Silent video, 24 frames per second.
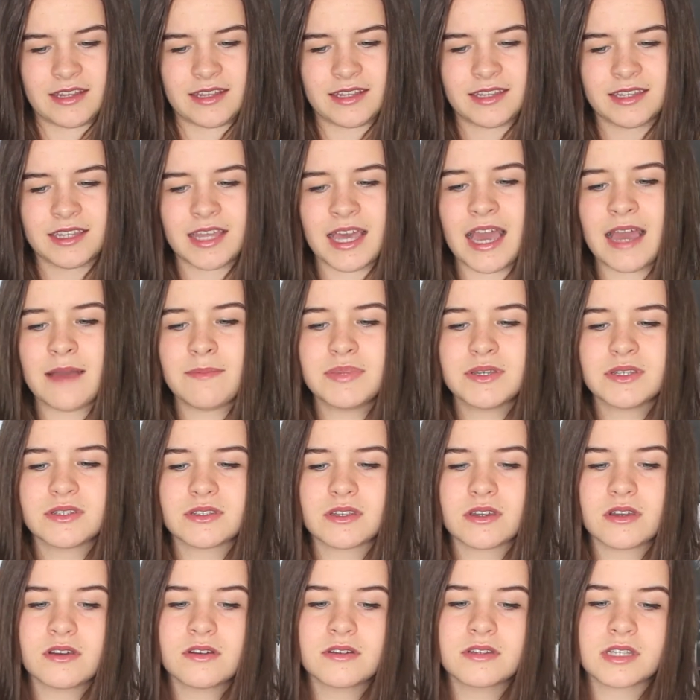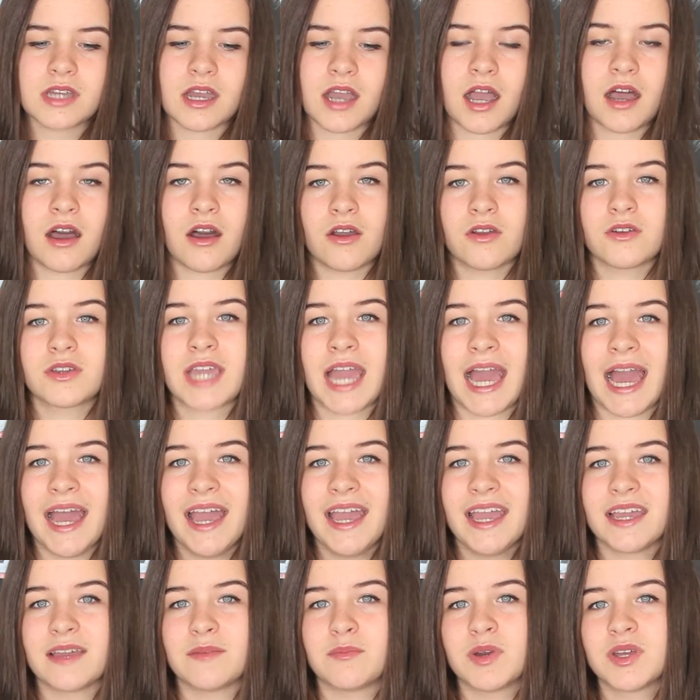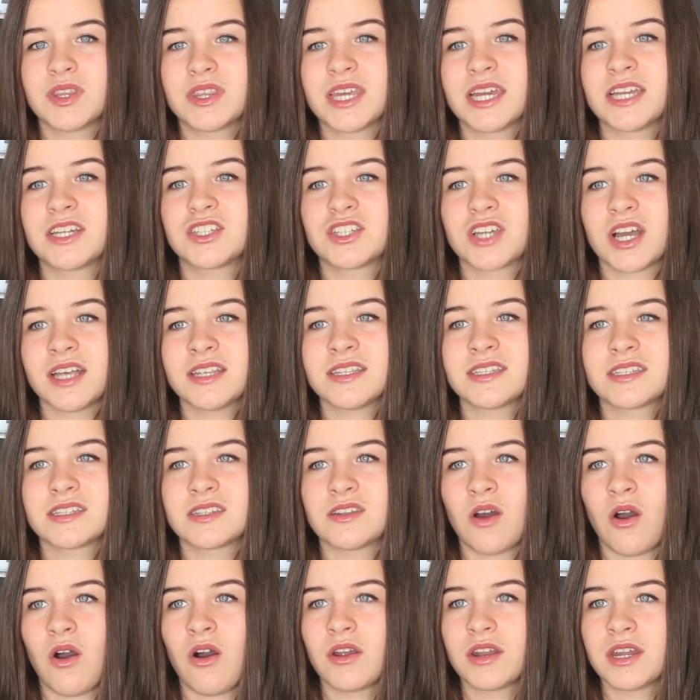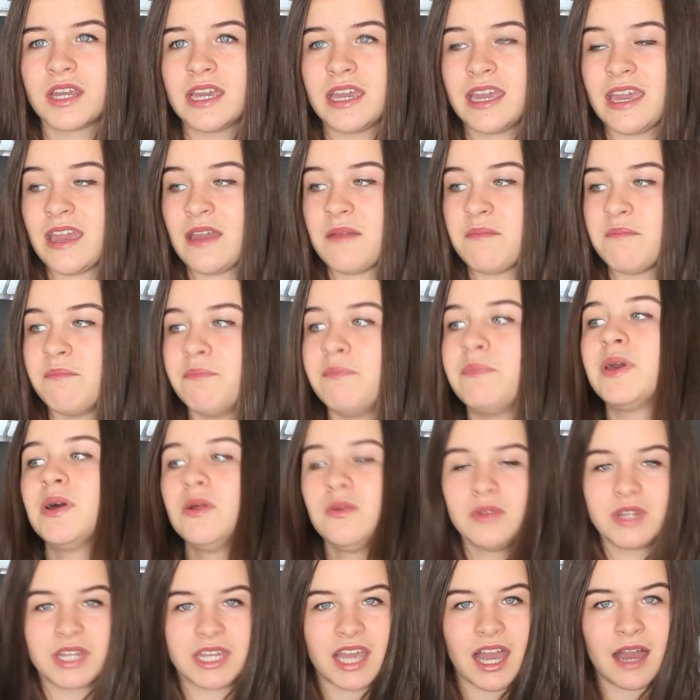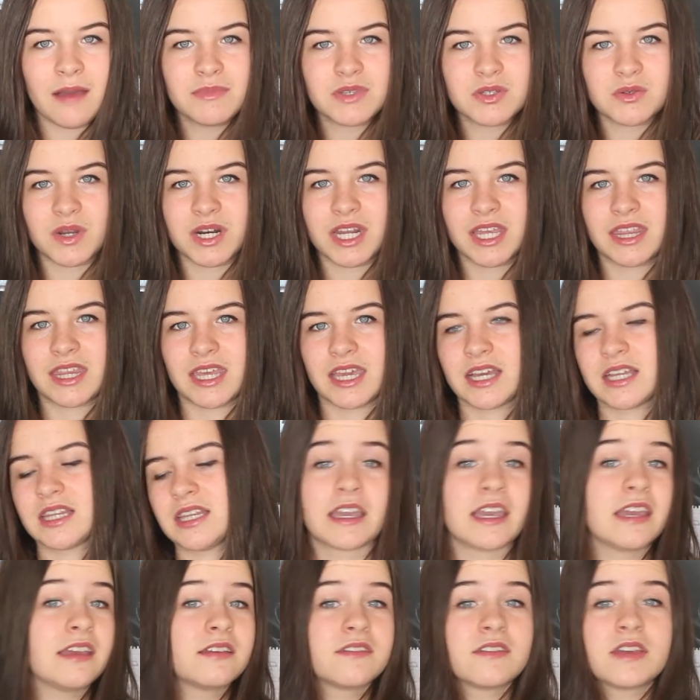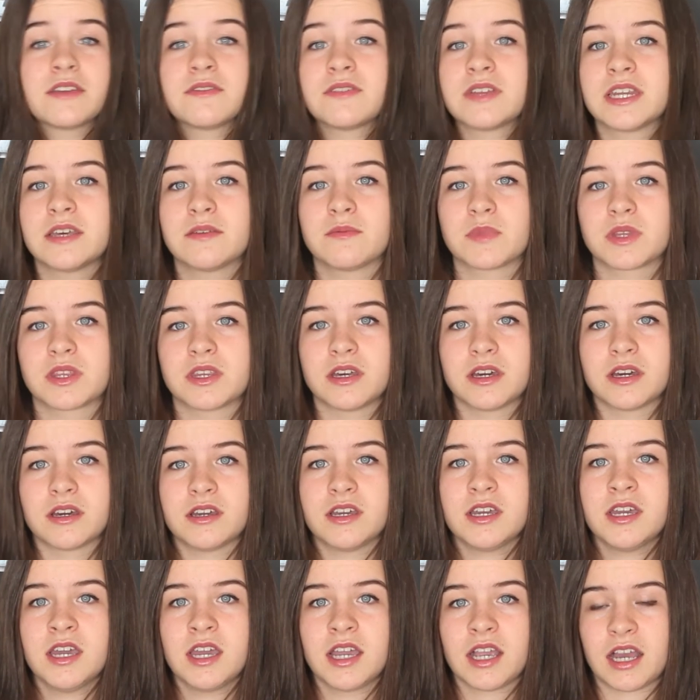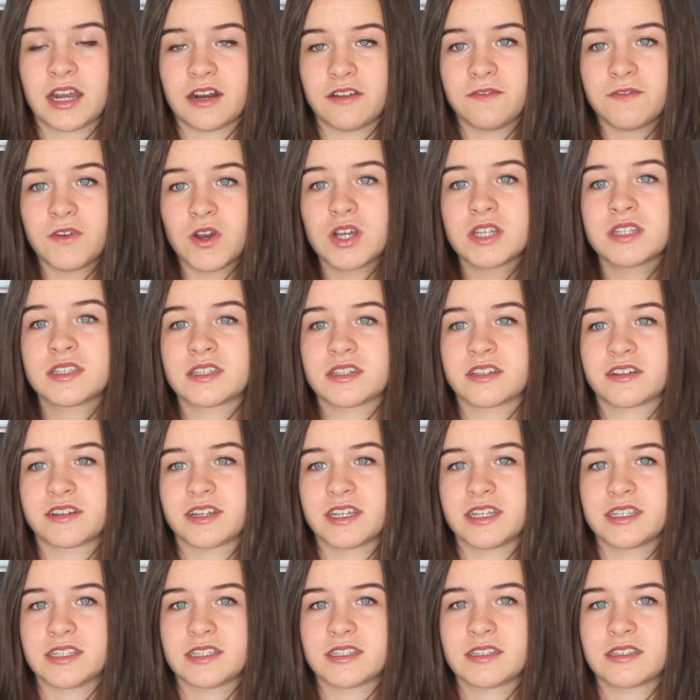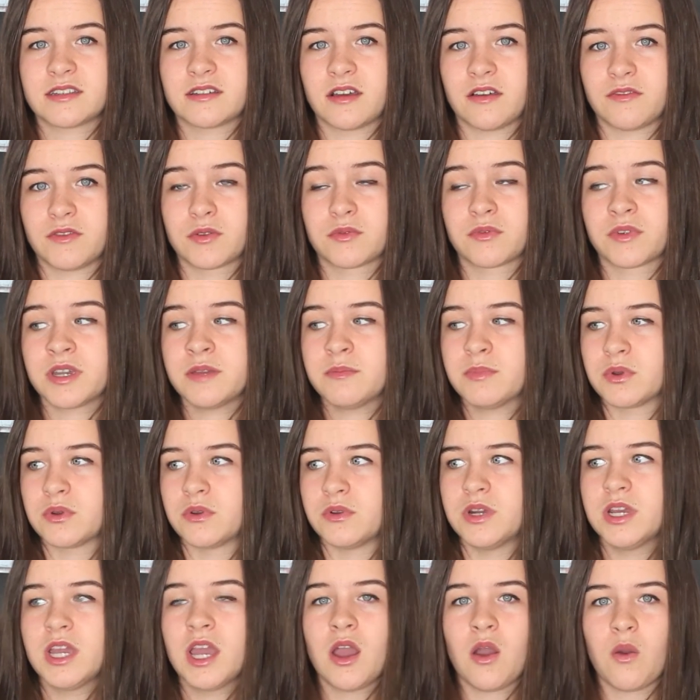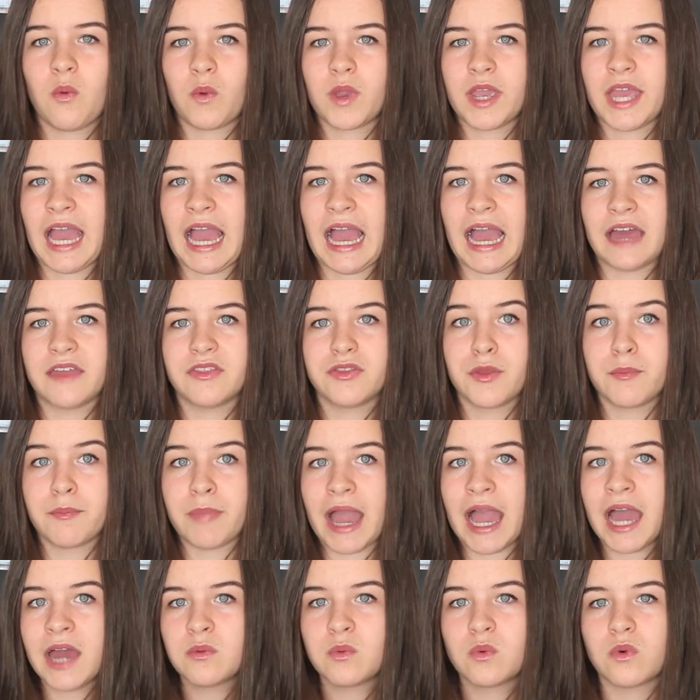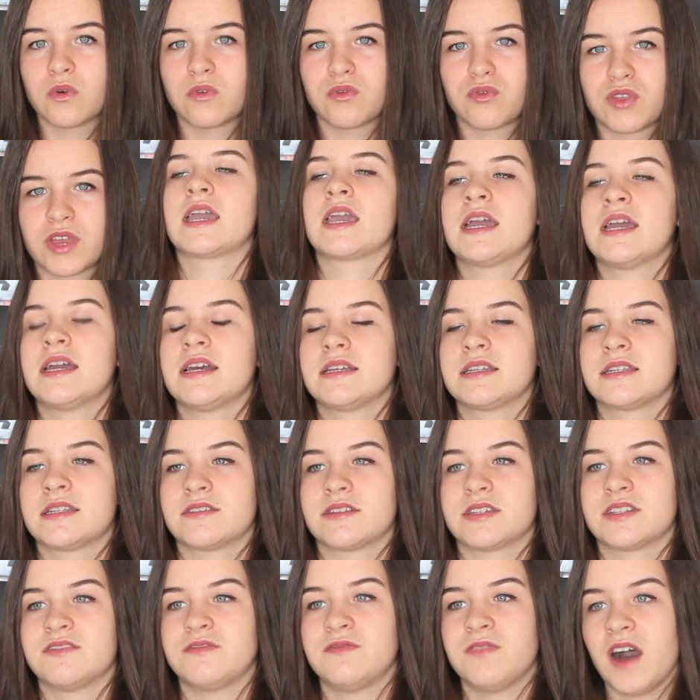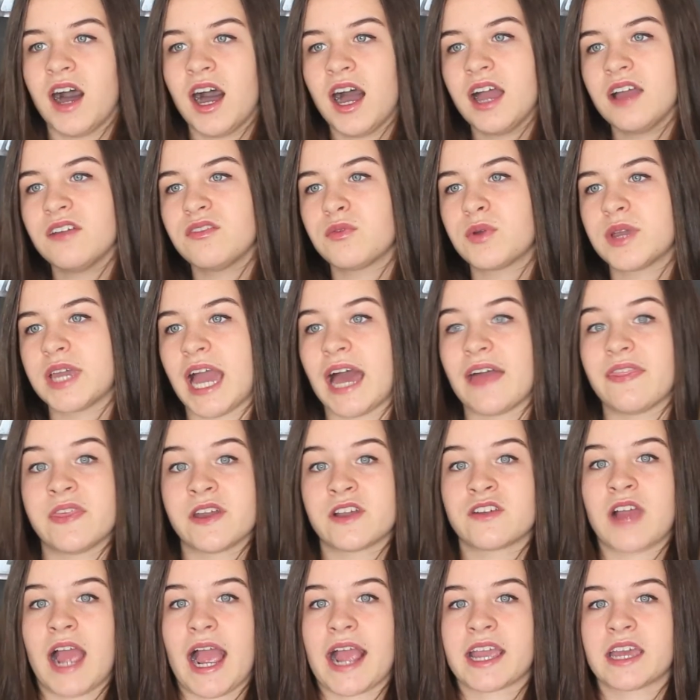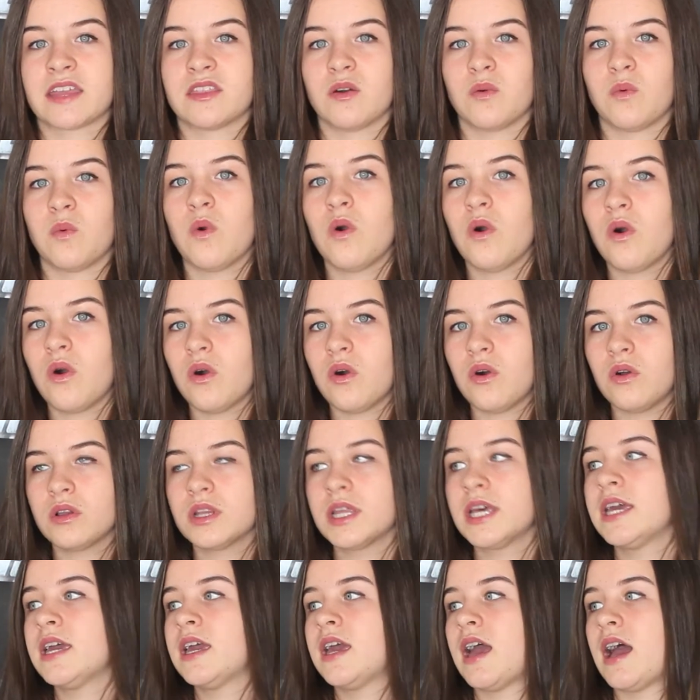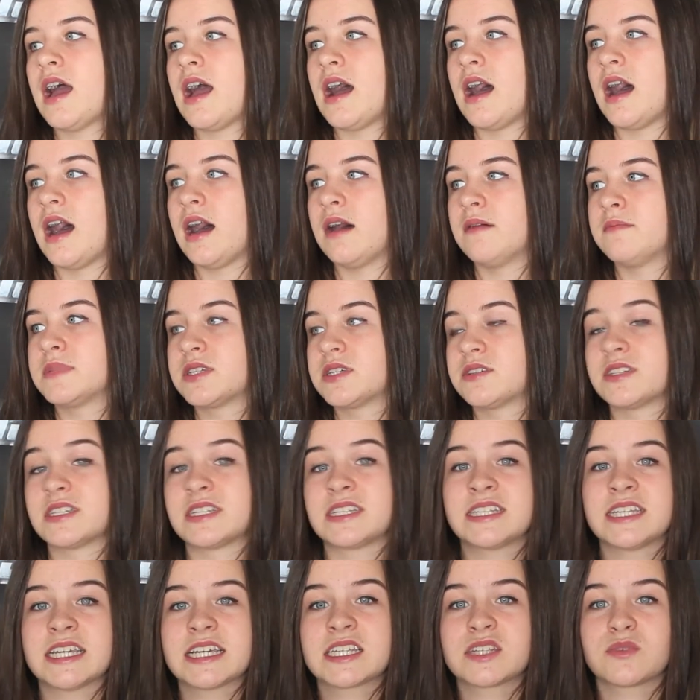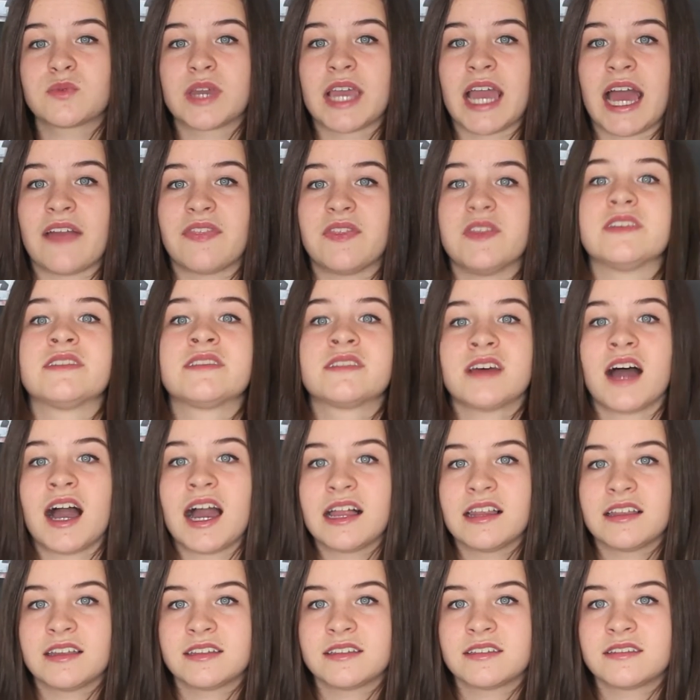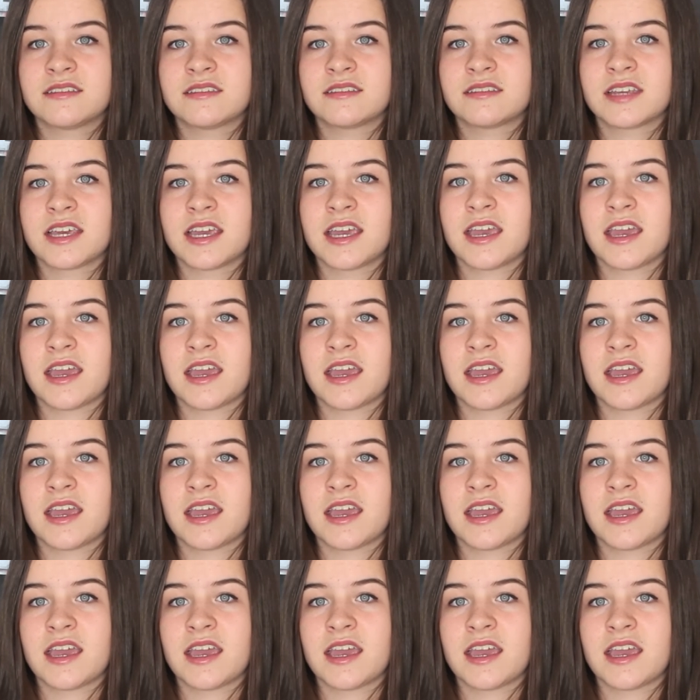The episodes are okay, but they're just not building up to anything. Even in with the kind of first series of the reboot, we had the Bad Wolf thing. Series 5, we had the crack in the wall. Series 6, we had the silence.